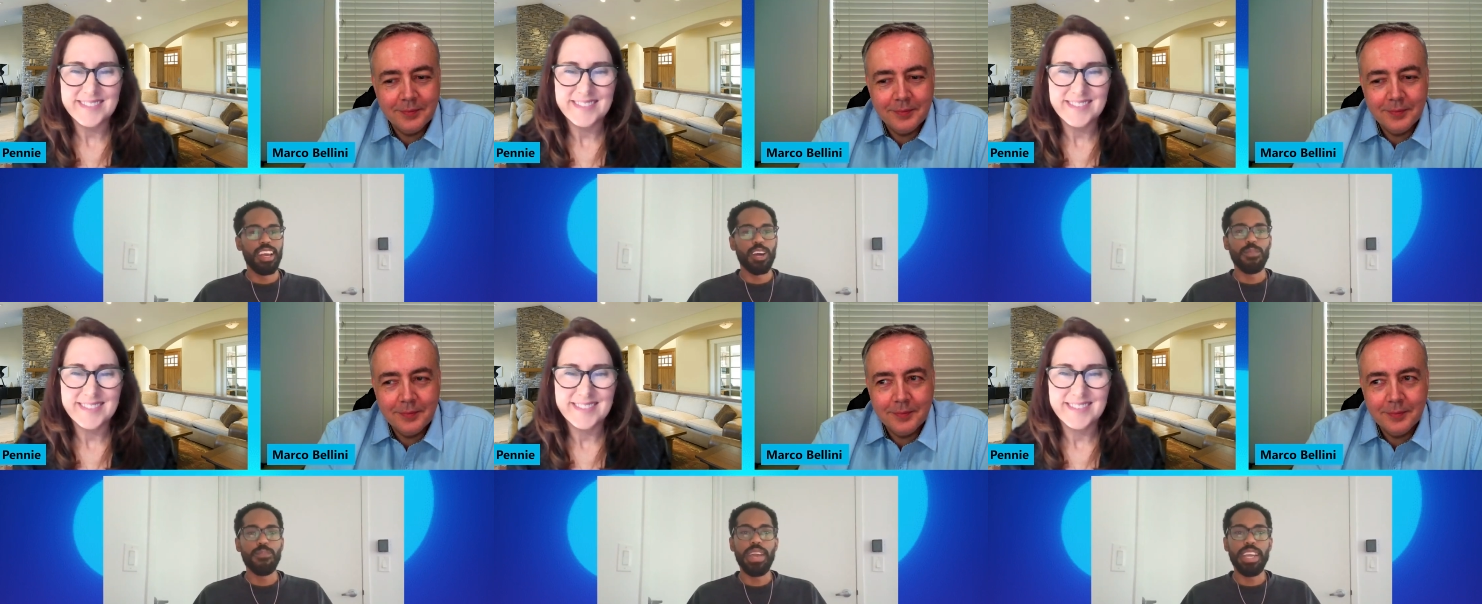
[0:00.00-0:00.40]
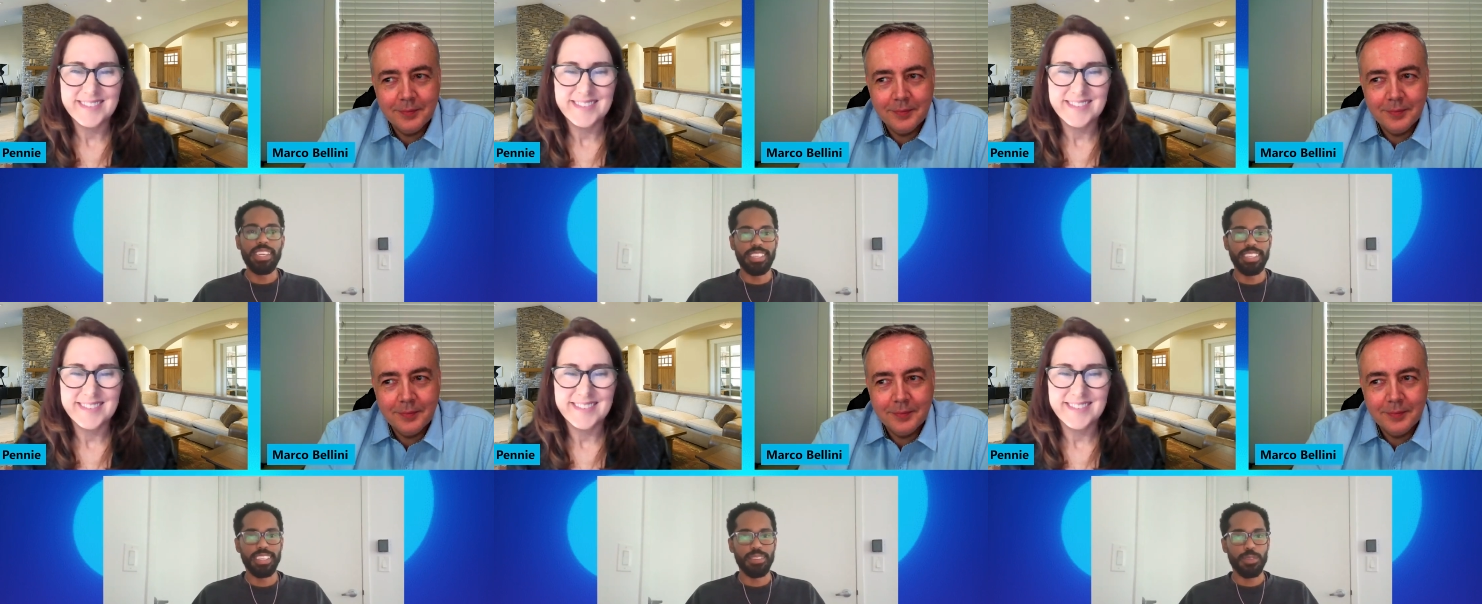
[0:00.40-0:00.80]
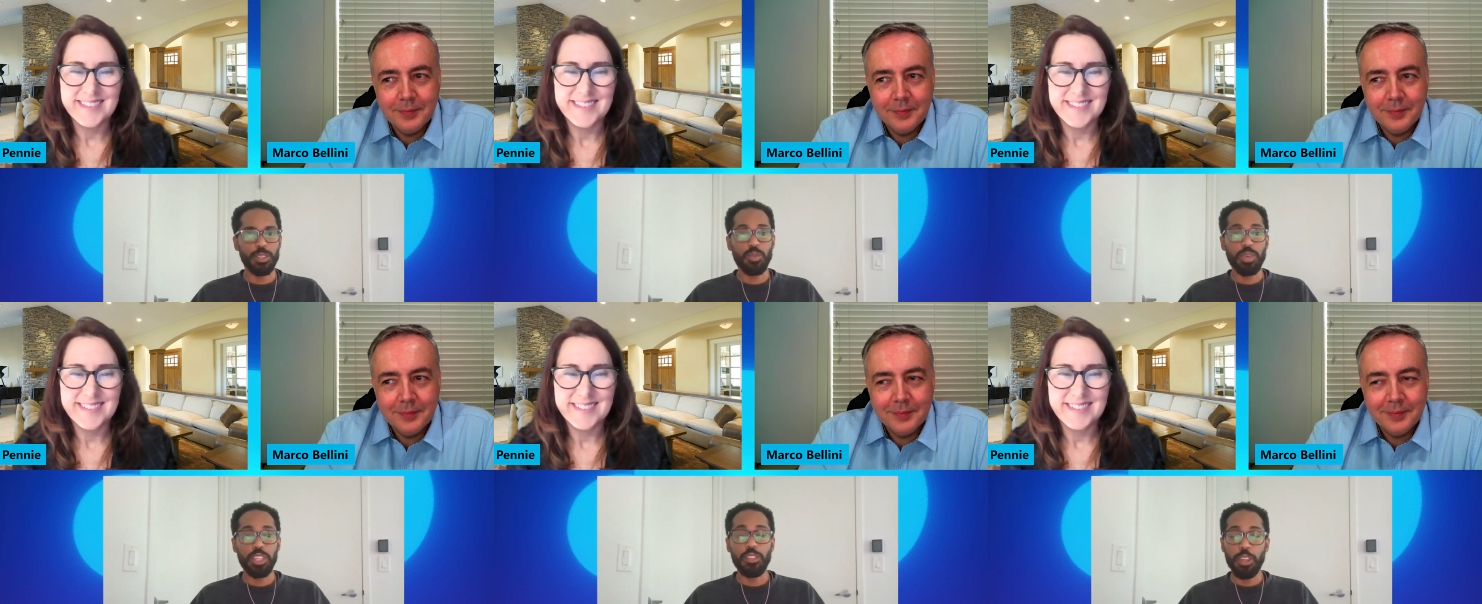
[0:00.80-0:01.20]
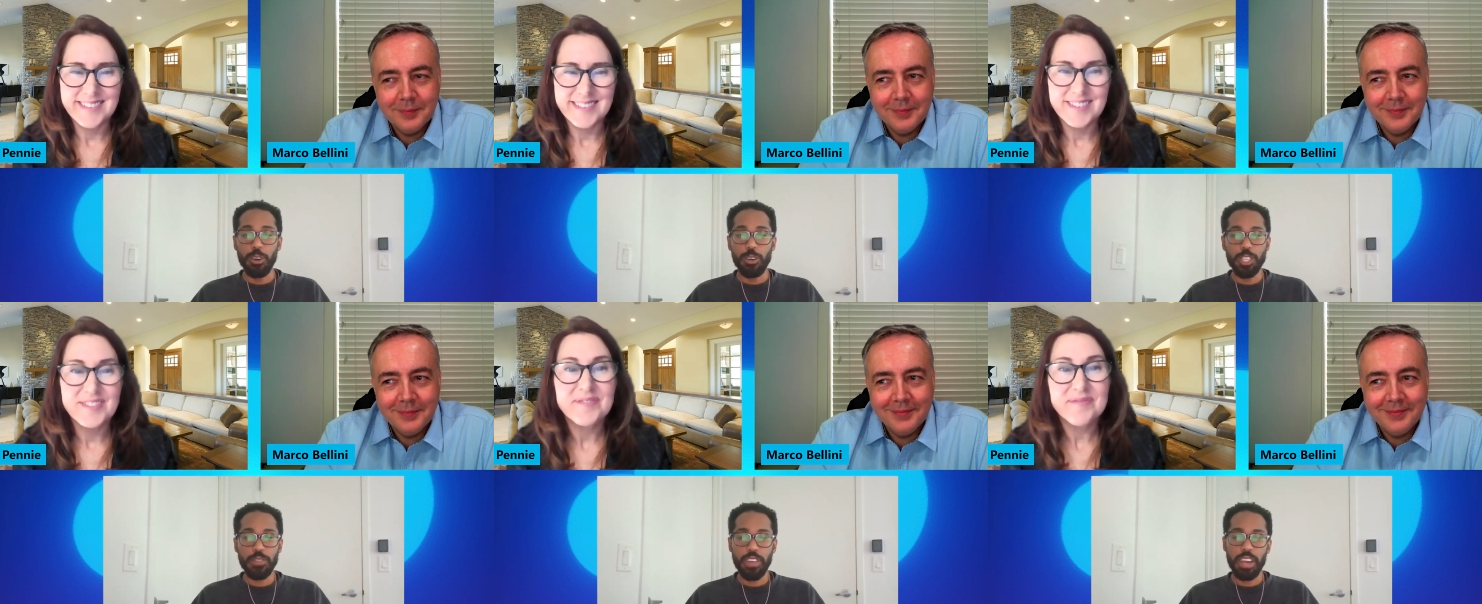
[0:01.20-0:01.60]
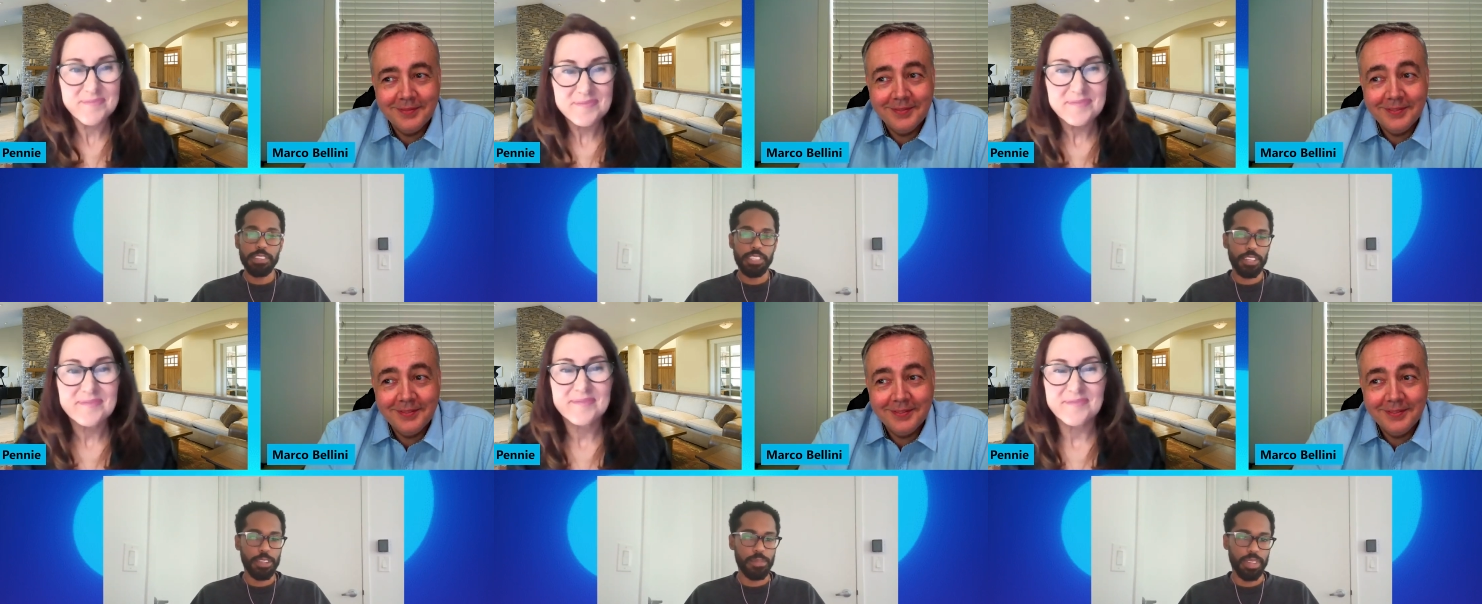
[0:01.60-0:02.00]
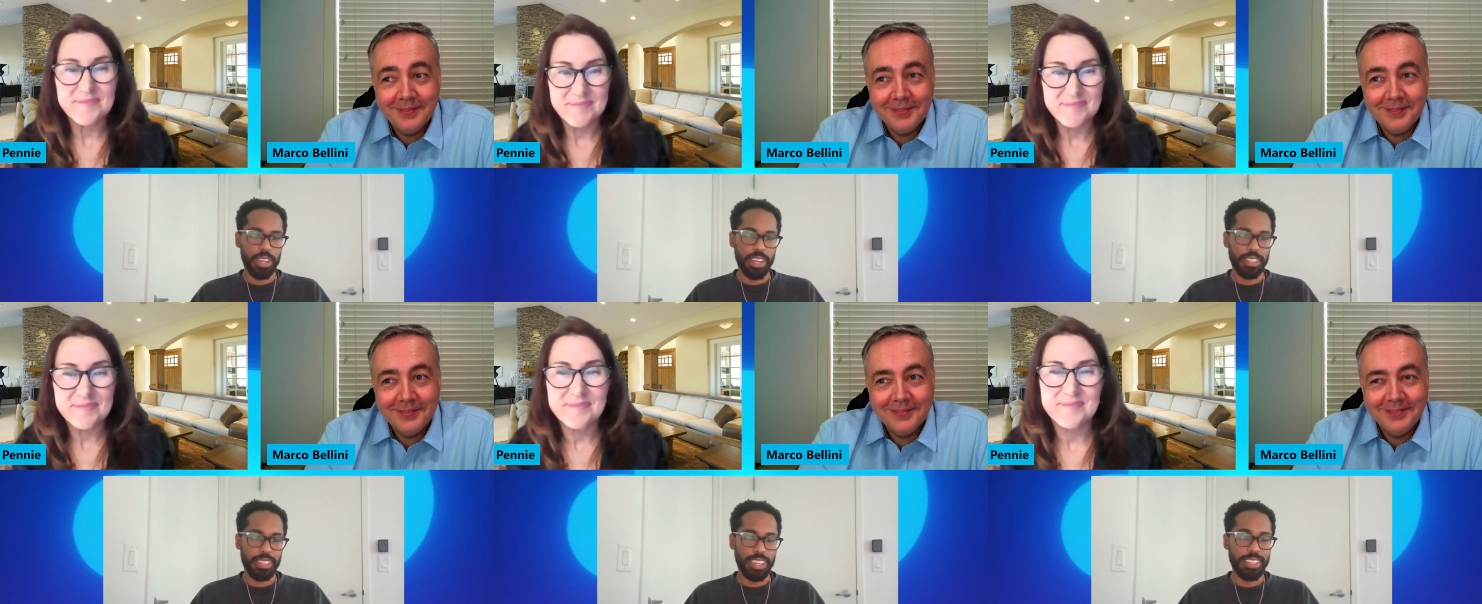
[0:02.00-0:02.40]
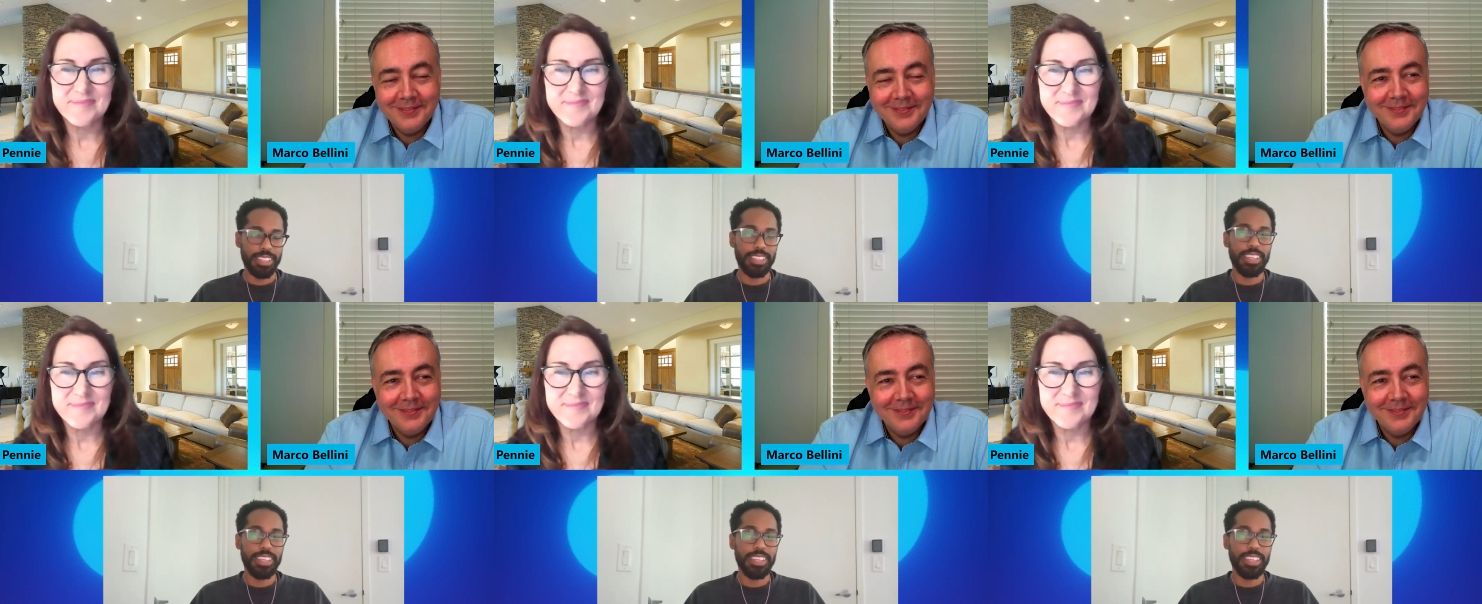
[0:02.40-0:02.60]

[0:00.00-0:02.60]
Speaker 1: Amazing. Between those five starting plans, that's a